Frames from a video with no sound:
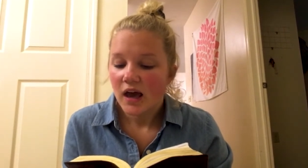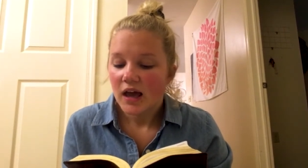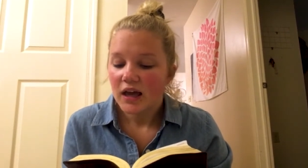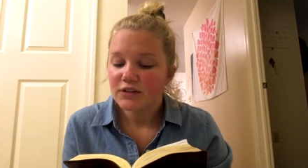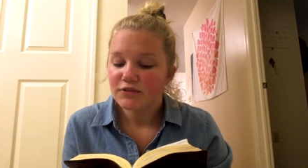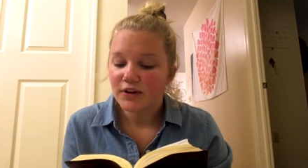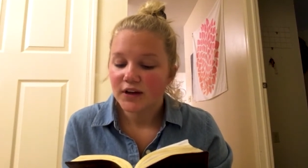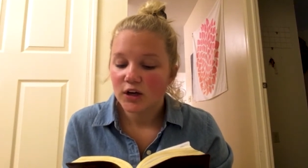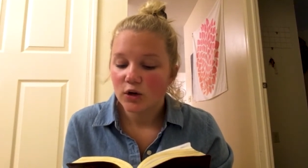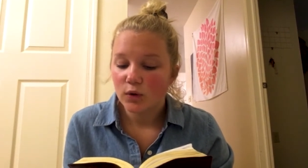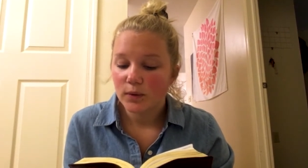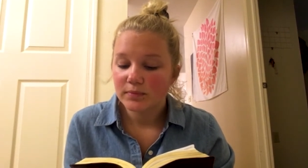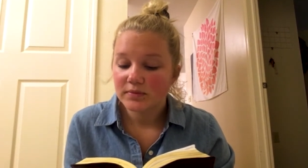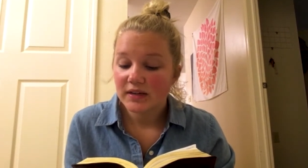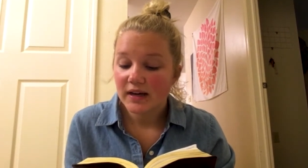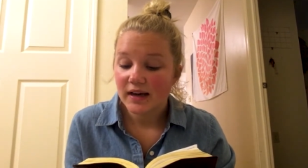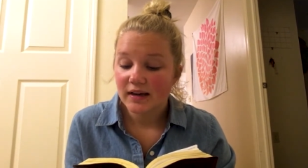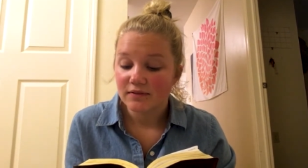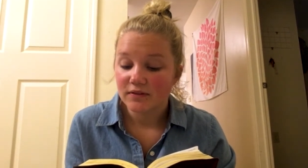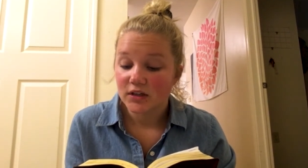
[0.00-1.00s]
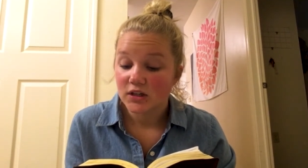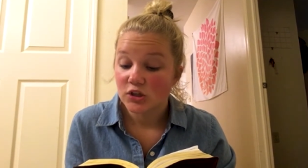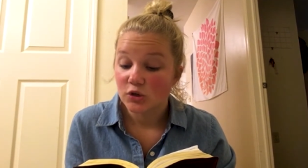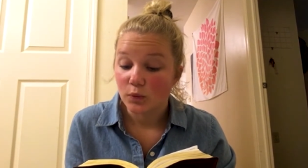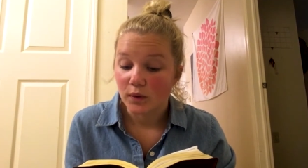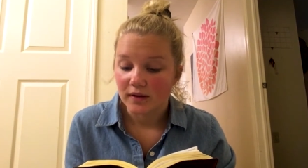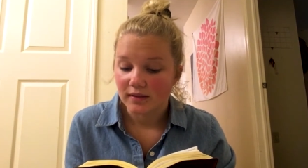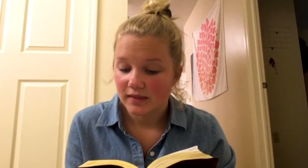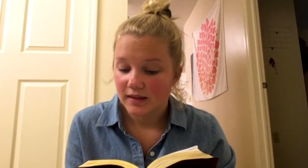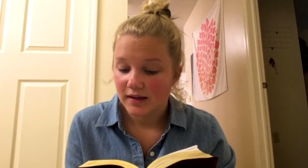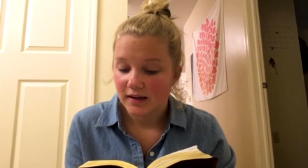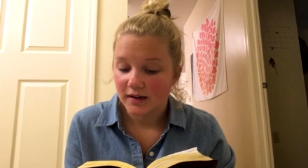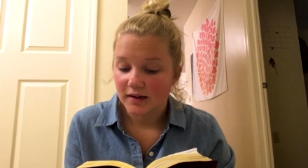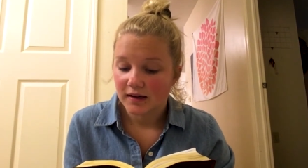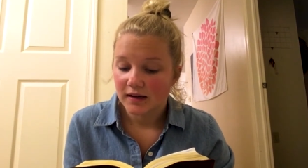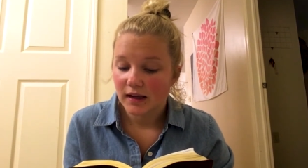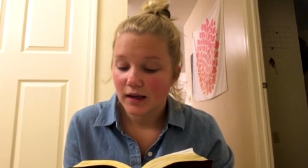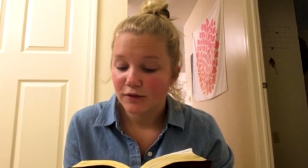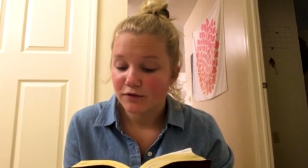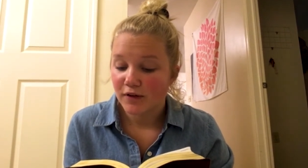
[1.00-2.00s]
If I go up to heaven, you are
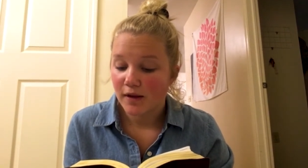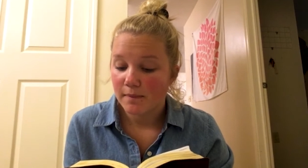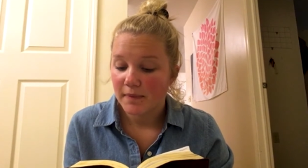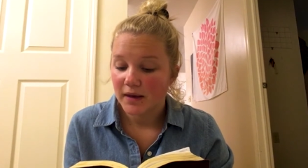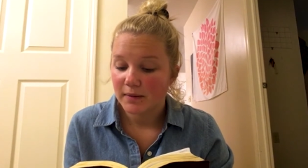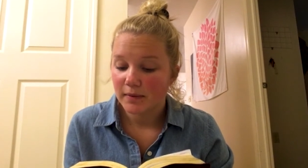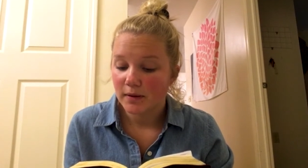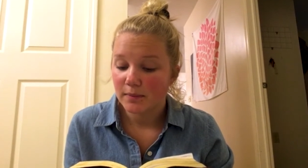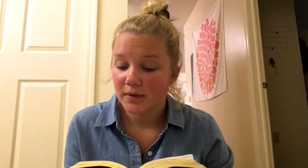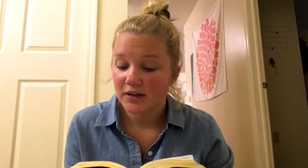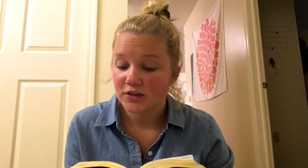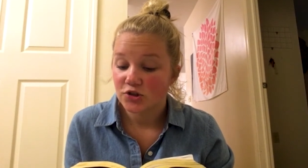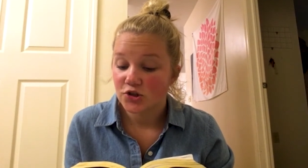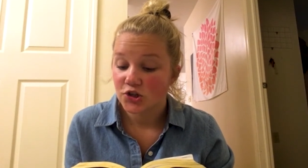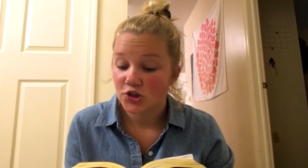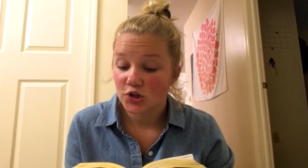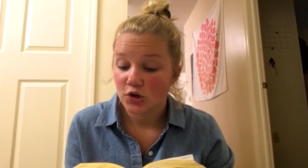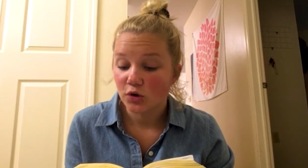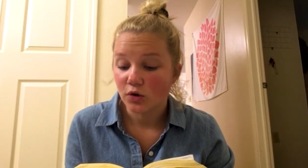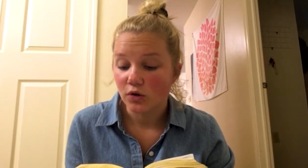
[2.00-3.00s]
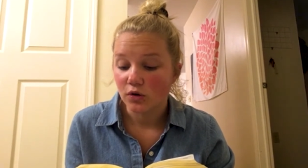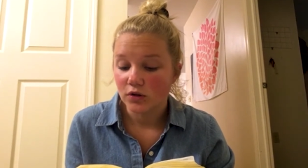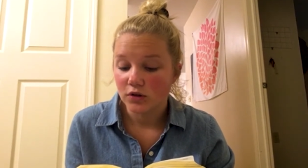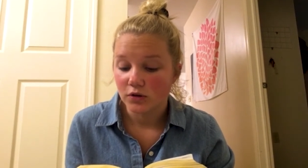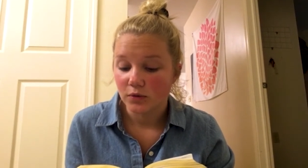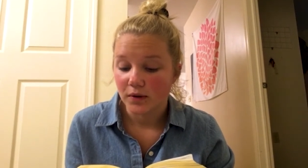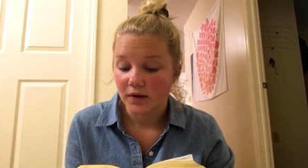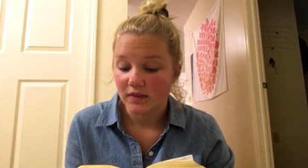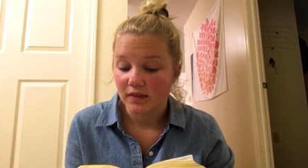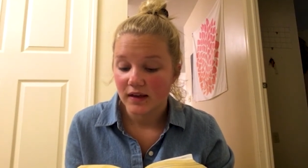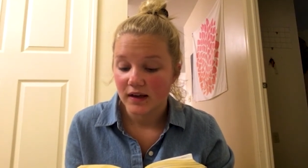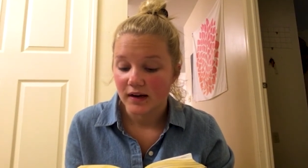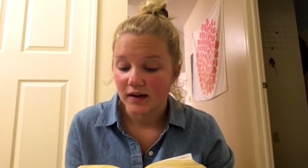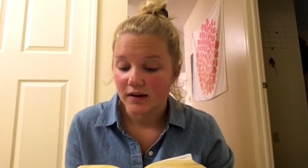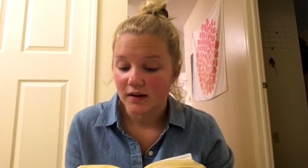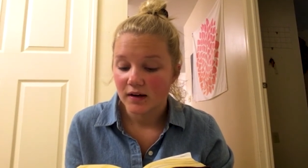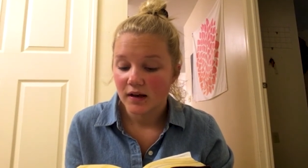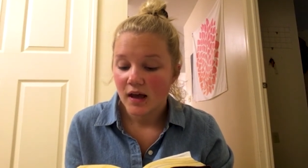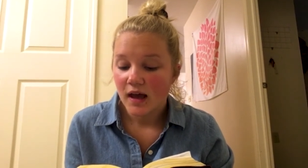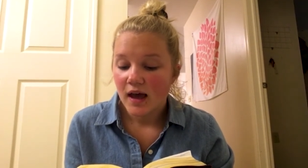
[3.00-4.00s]
there. If I make my bed in Sheol, you are there.